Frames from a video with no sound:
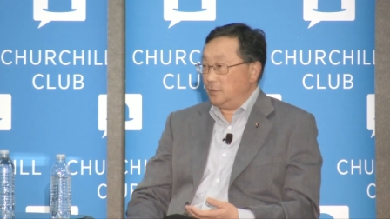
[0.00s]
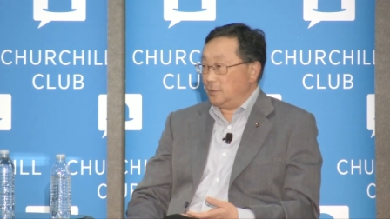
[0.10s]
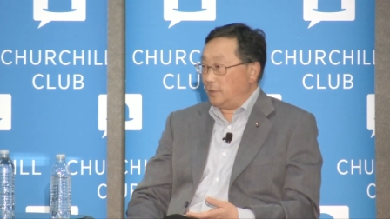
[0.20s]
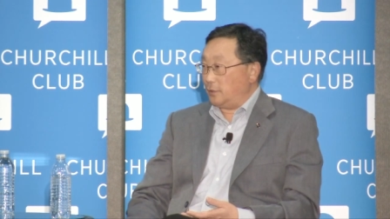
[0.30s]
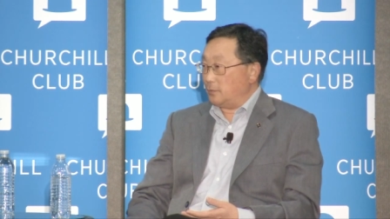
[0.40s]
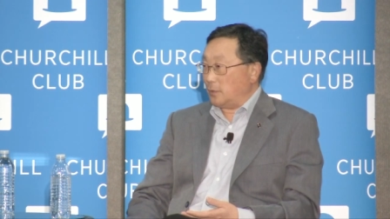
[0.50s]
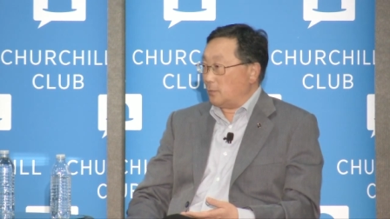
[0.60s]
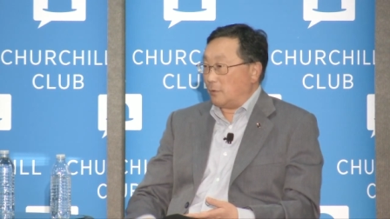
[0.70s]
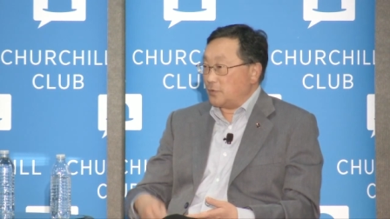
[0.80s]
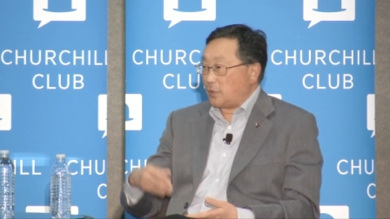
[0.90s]
you know, we
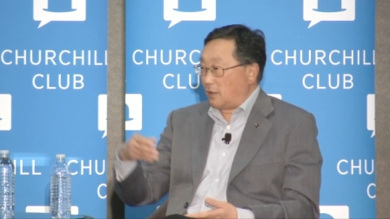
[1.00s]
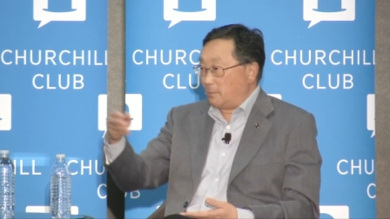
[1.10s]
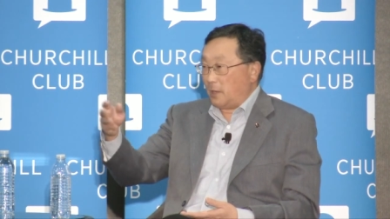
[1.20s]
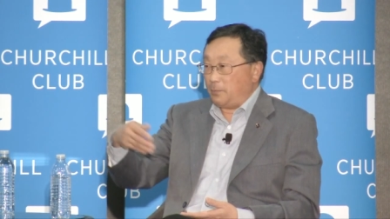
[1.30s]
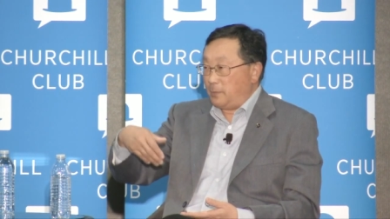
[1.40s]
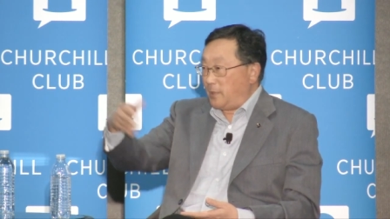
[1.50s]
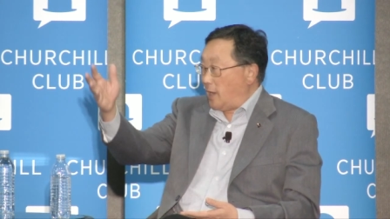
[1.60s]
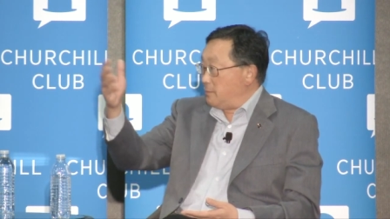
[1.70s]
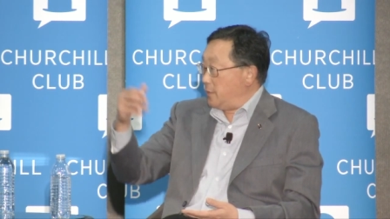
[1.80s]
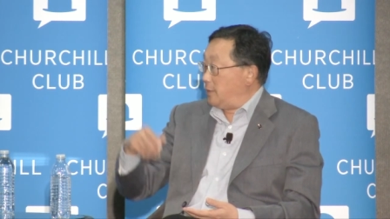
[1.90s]
always talk about
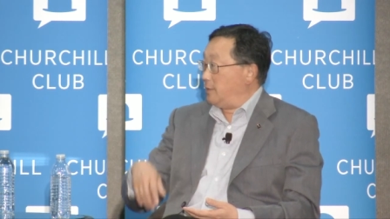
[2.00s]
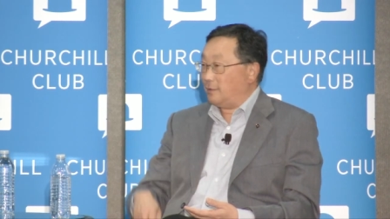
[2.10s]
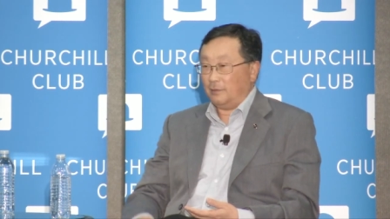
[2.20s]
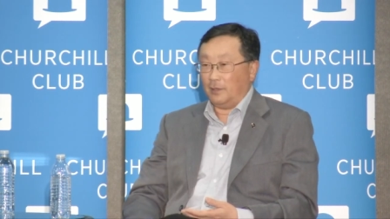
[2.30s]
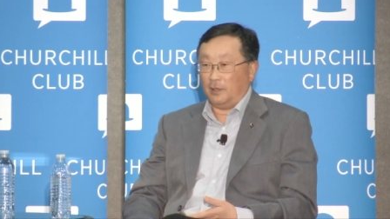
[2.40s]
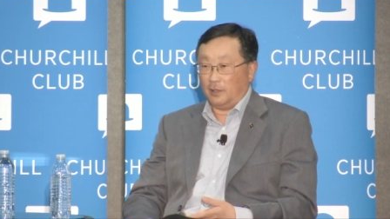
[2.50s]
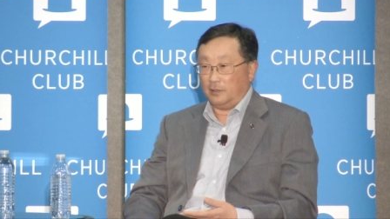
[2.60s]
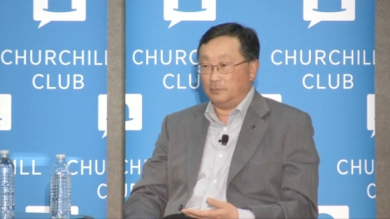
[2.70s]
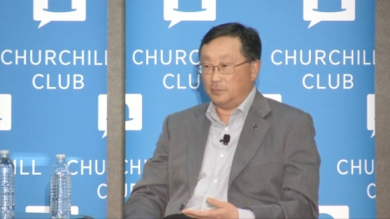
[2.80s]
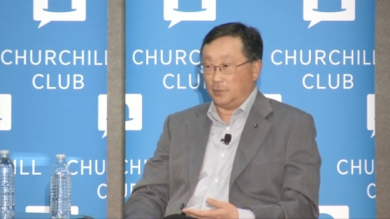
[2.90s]
BBME, uh,
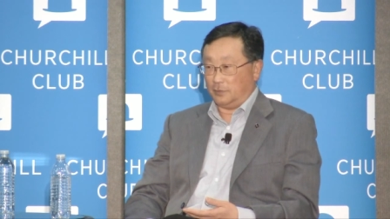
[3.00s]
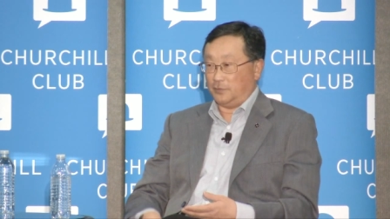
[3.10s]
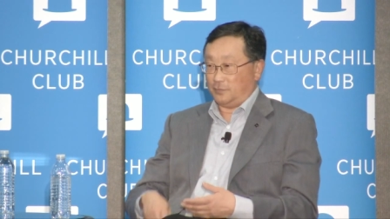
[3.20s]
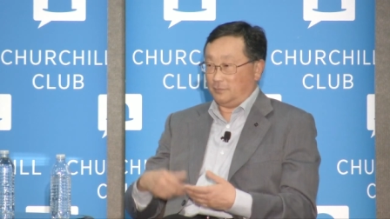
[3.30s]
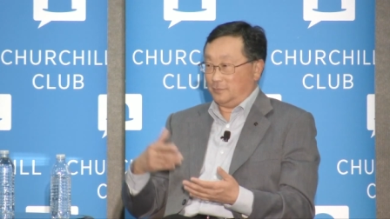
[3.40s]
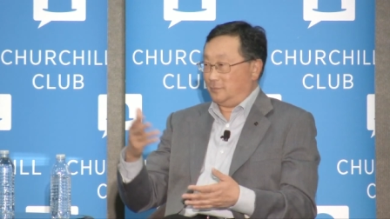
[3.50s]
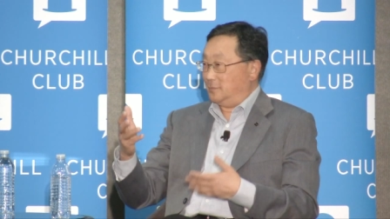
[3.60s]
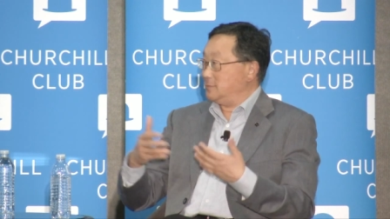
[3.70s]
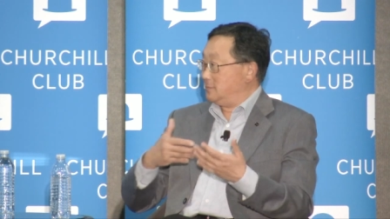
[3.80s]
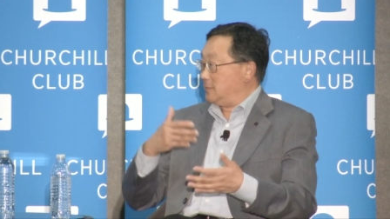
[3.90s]
um, you know, as,
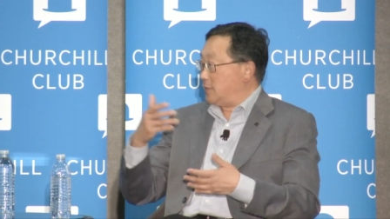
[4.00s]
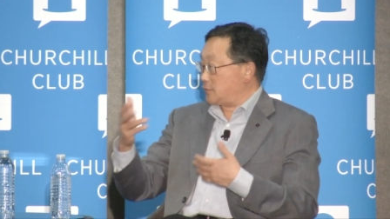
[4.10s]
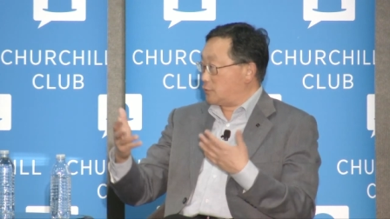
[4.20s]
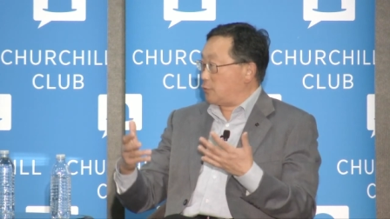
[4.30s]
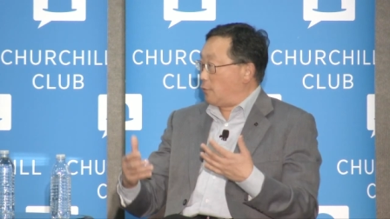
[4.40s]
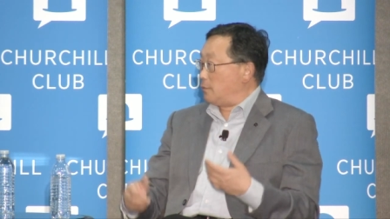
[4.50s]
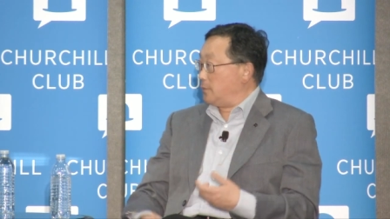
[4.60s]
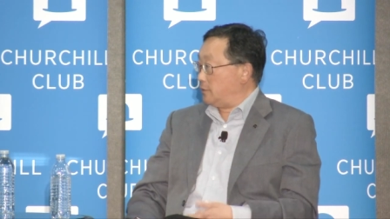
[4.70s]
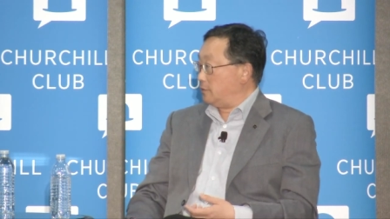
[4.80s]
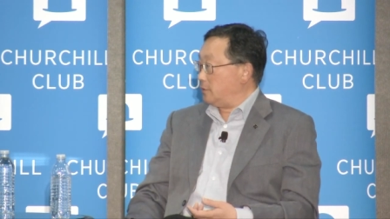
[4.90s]
as a term
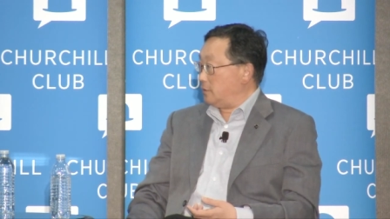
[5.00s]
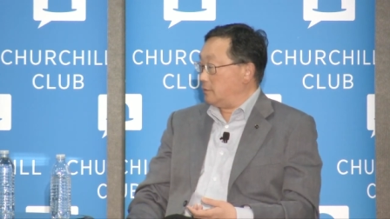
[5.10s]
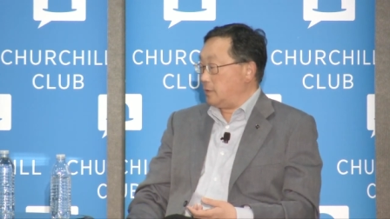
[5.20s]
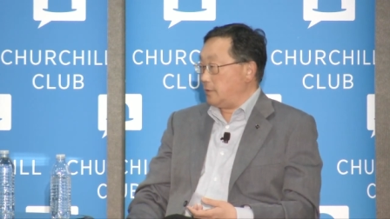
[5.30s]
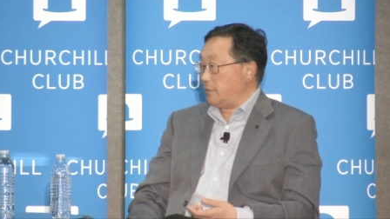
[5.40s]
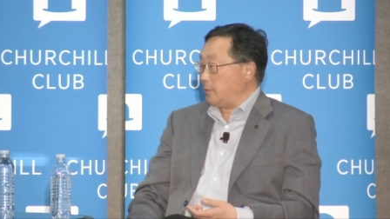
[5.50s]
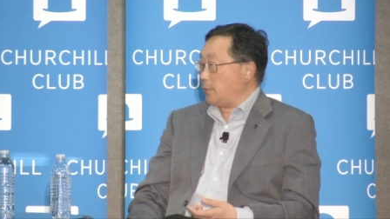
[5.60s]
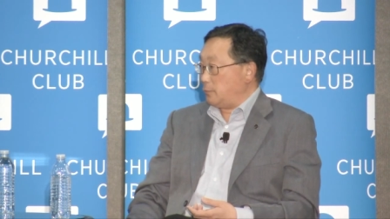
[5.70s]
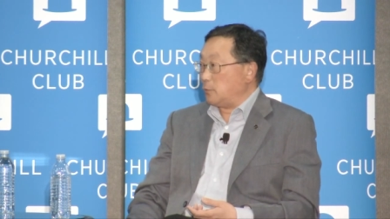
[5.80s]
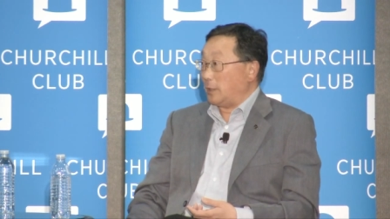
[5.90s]
and, you know,
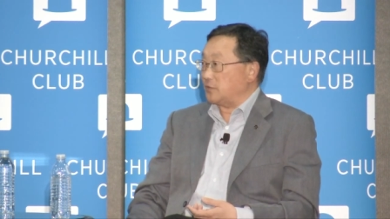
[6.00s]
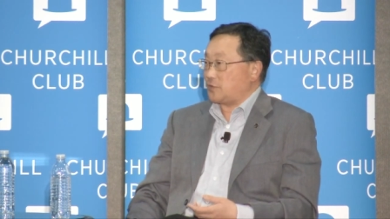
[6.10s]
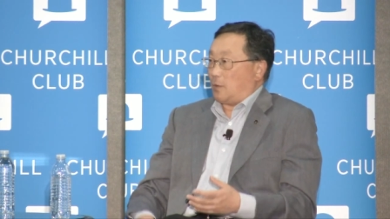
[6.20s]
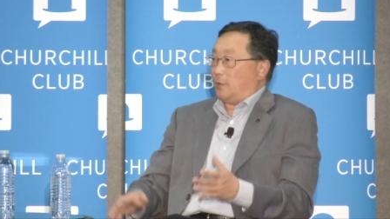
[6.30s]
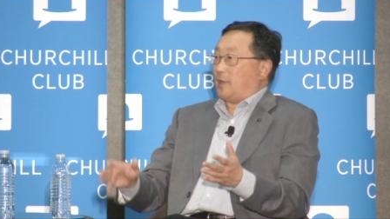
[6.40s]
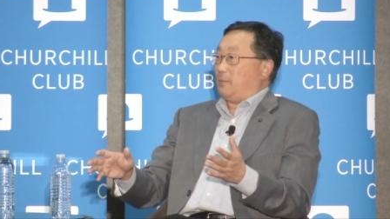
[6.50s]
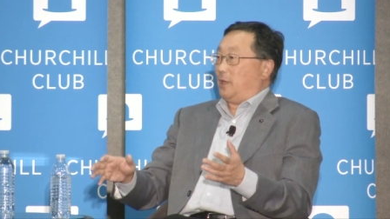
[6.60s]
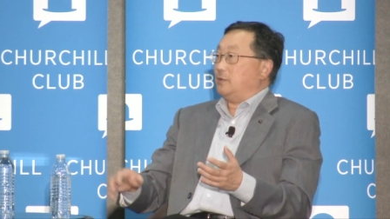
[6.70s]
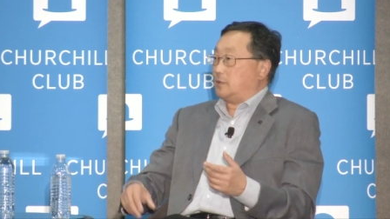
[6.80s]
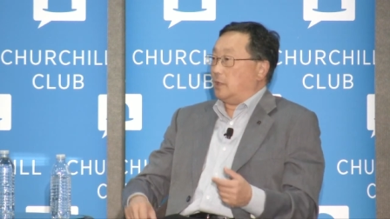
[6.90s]
everybody will understand what that
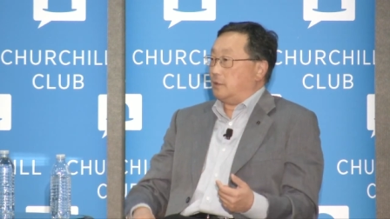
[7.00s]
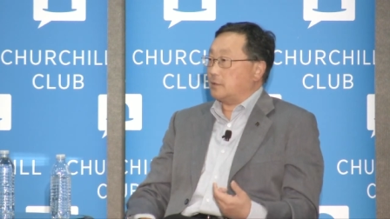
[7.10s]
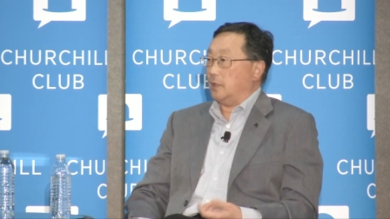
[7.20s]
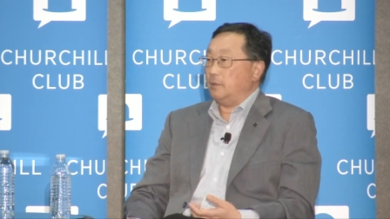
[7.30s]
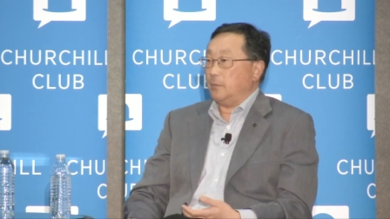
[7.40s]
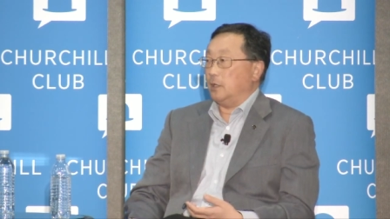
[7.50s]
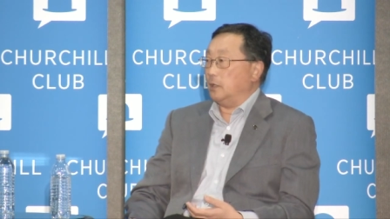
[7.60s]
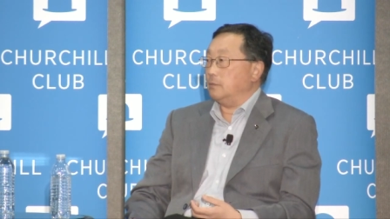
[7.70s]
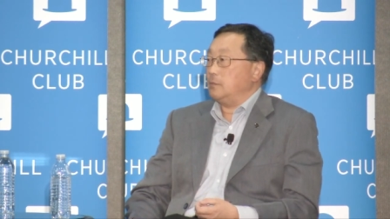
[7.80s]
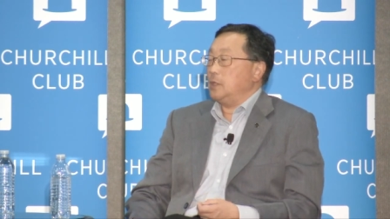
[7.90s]
meant at the time.
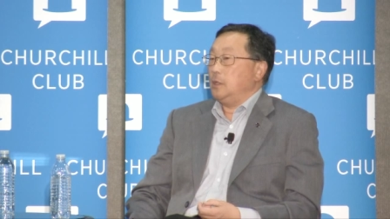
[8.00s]
Um,